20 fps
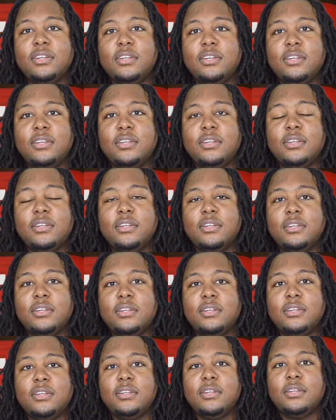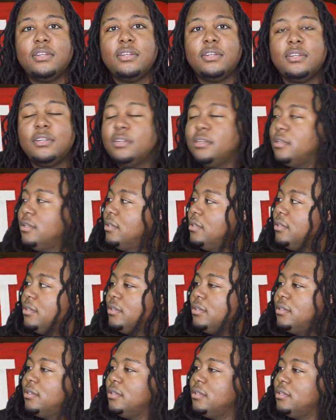
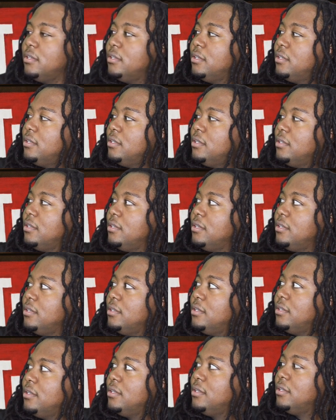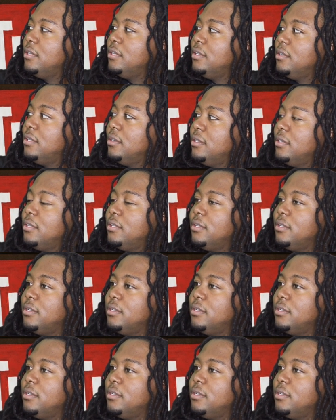No words are spoken by the person on screen.